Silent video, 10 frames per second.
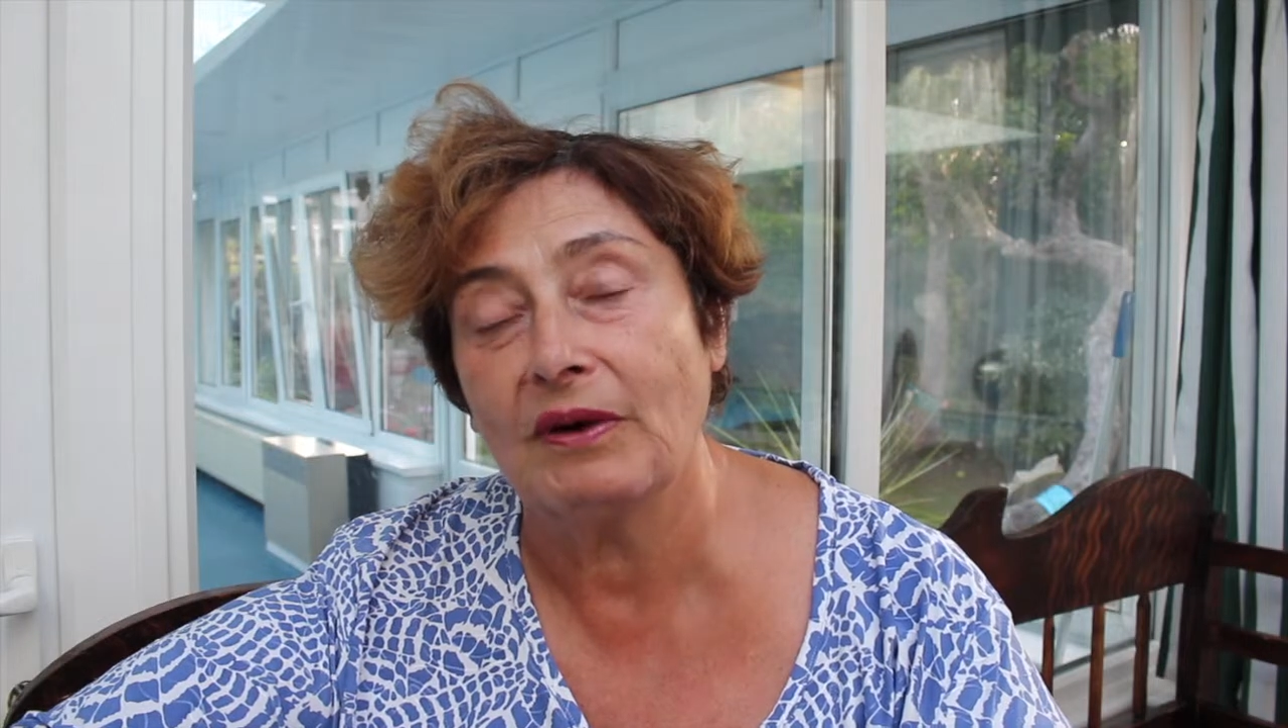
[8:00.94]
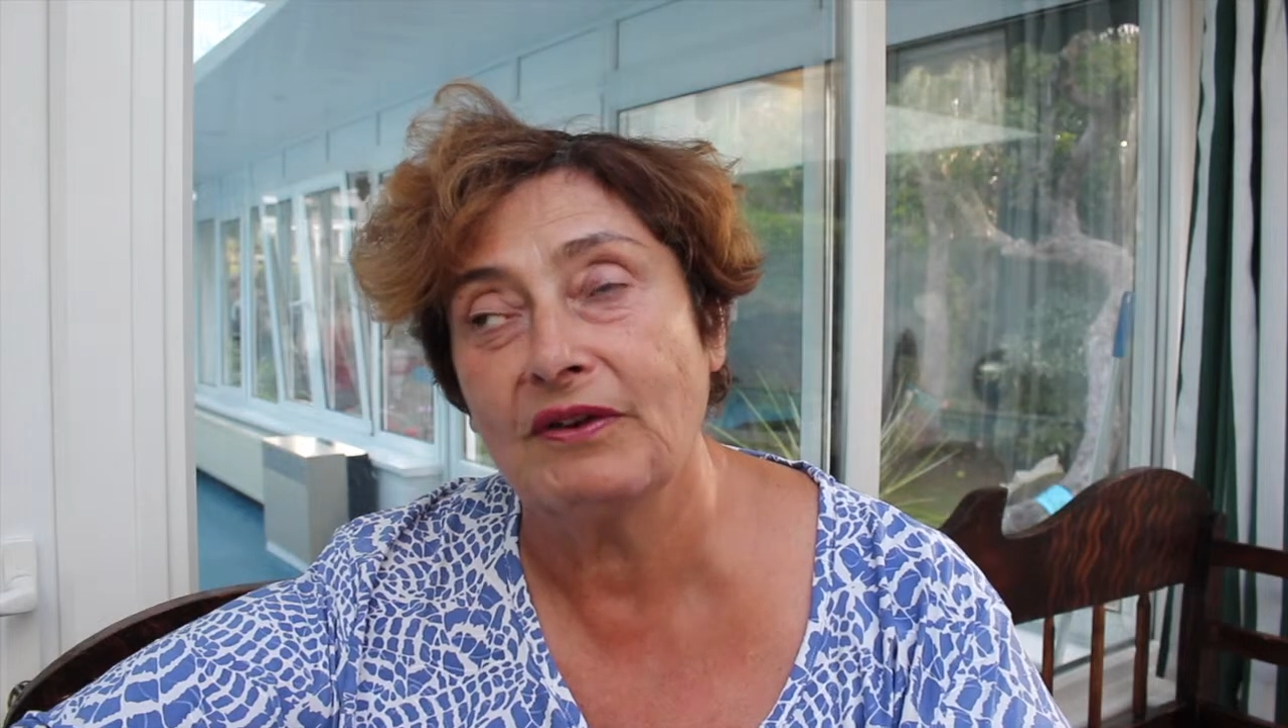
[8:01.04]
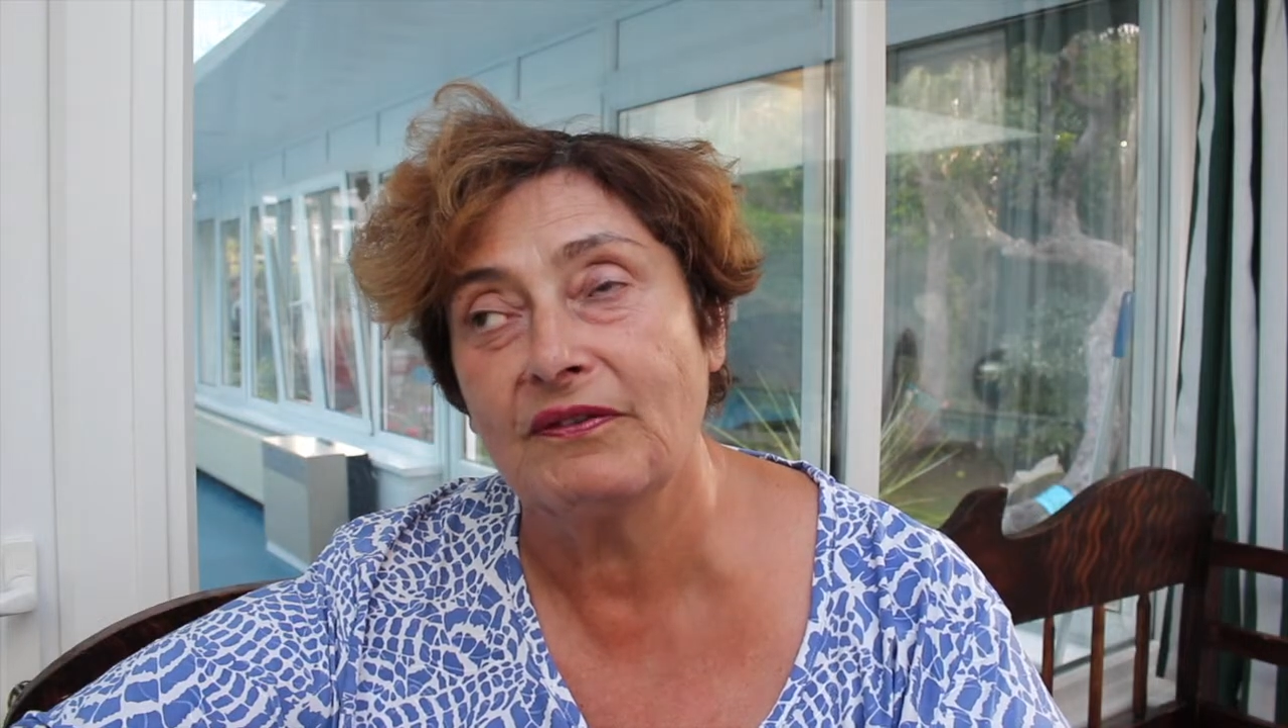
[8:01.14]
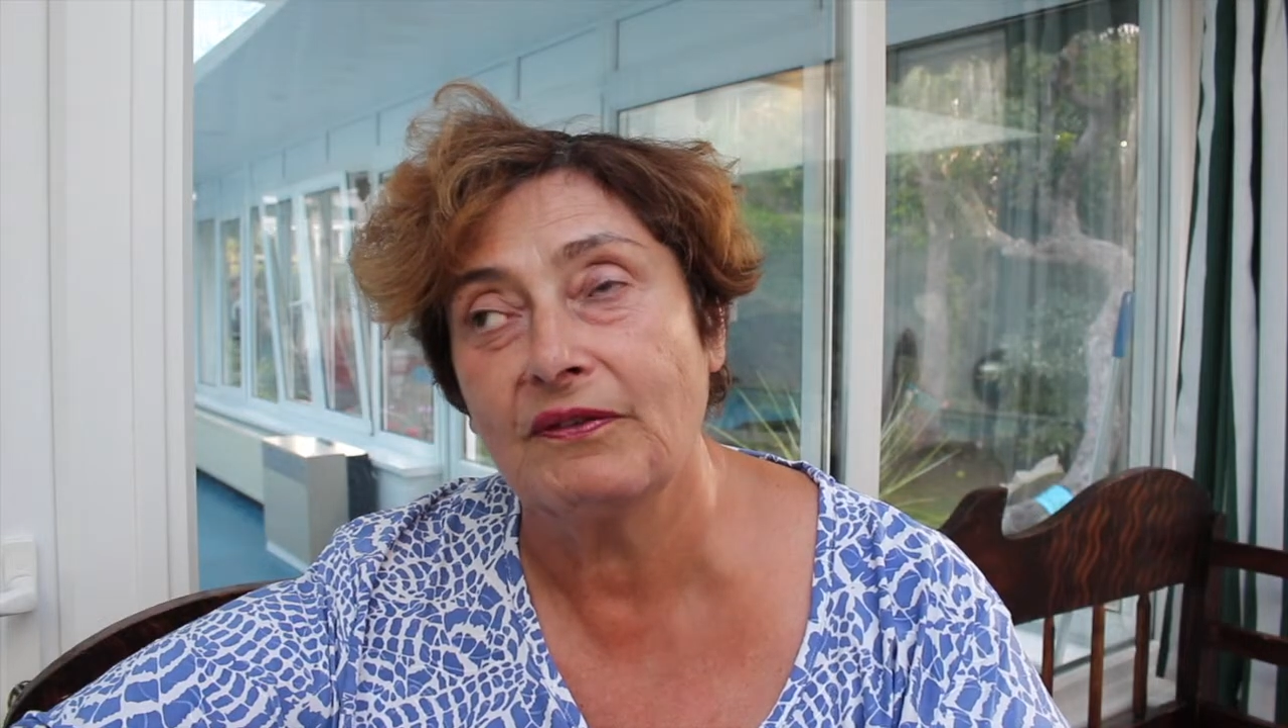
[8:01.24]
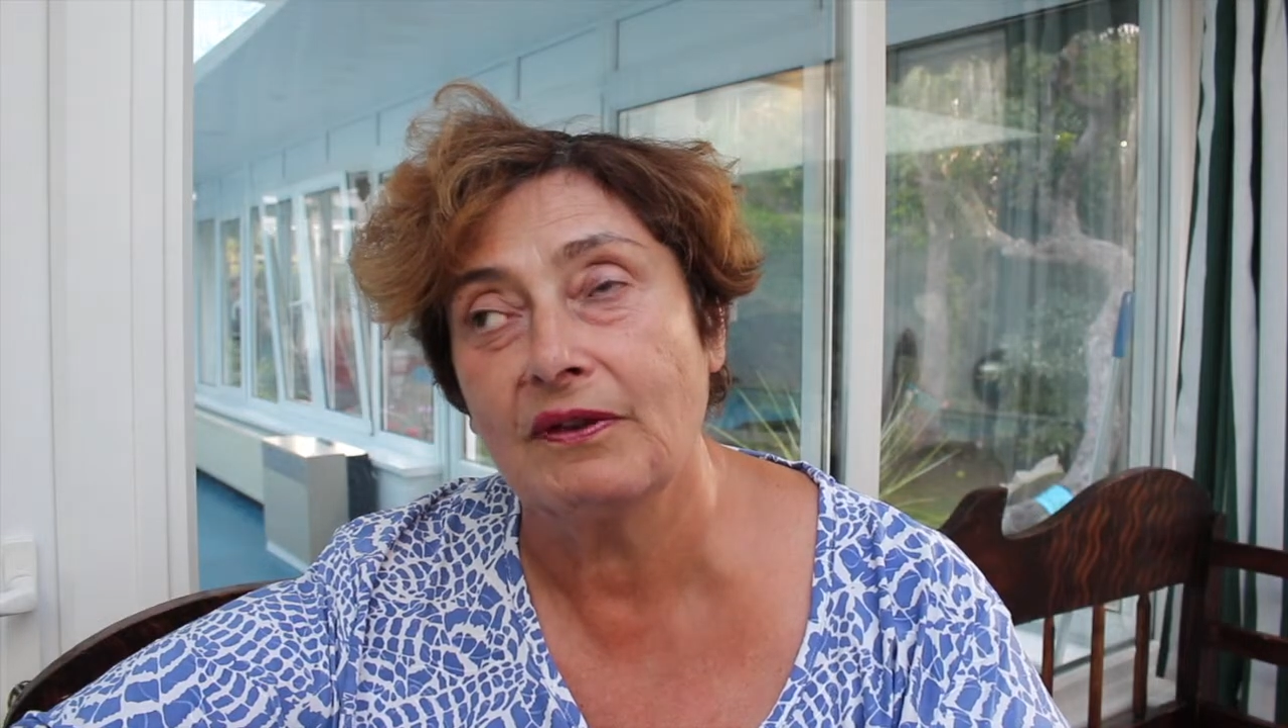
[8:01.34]

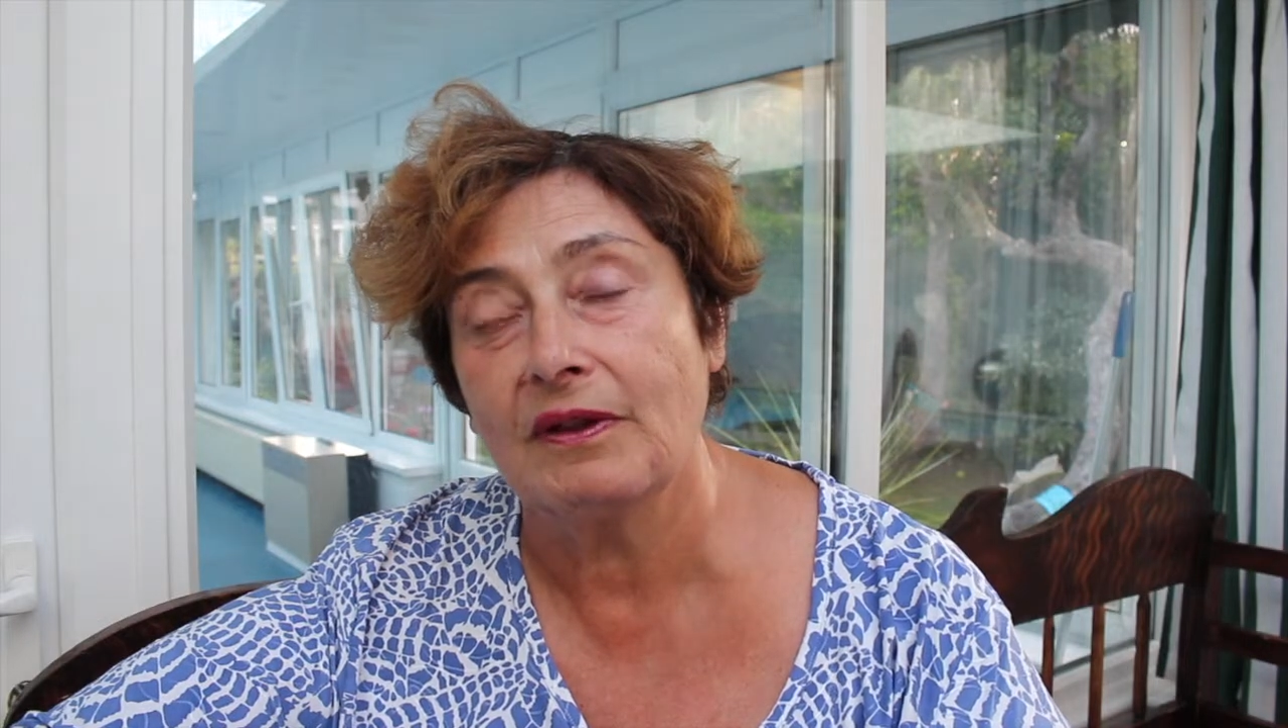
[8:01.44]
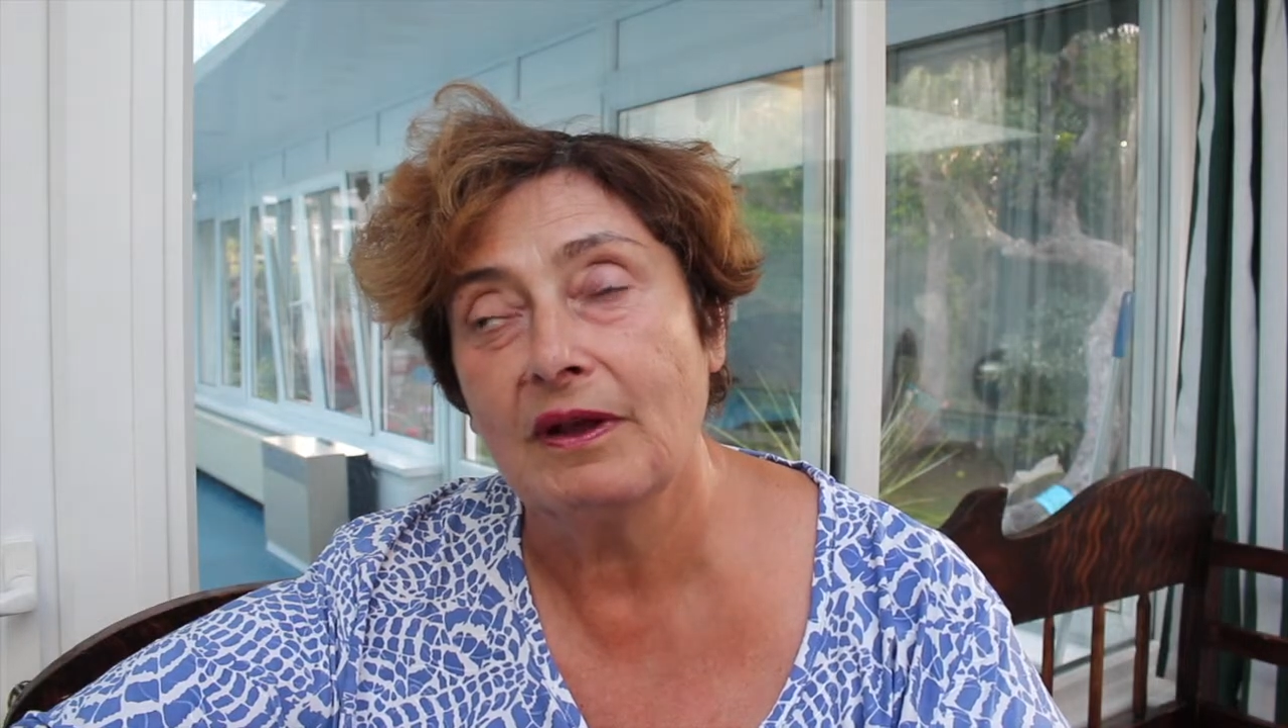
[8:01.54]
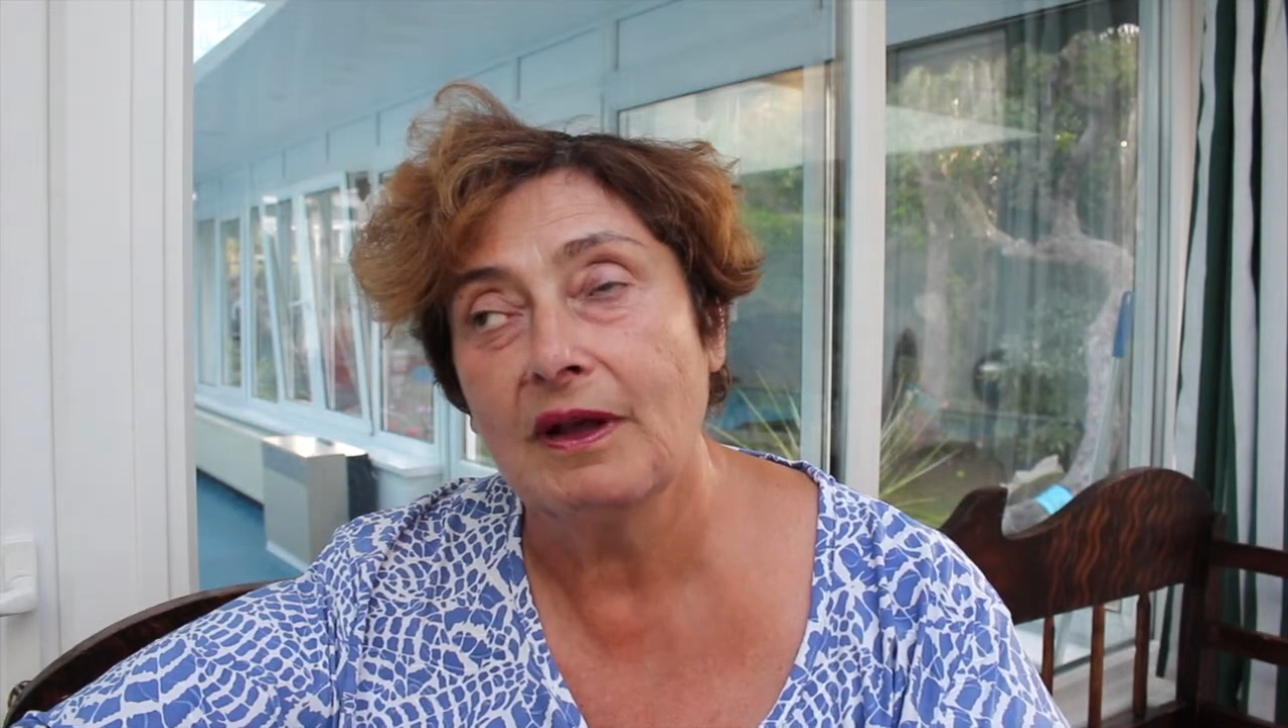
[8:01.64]
wonderful,